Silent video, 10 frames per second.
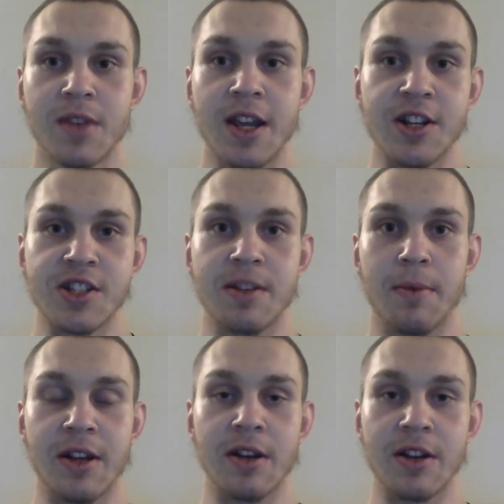He just
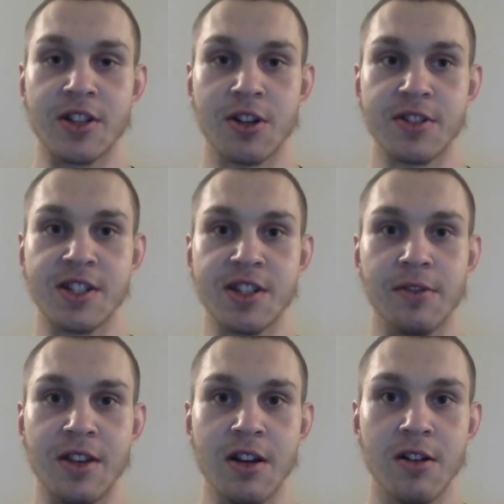simply asserts his own
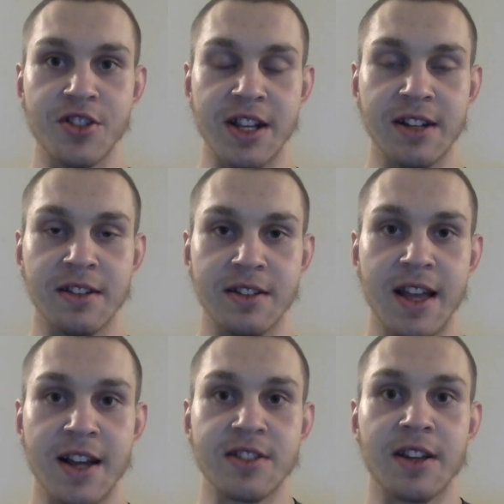theology into the text,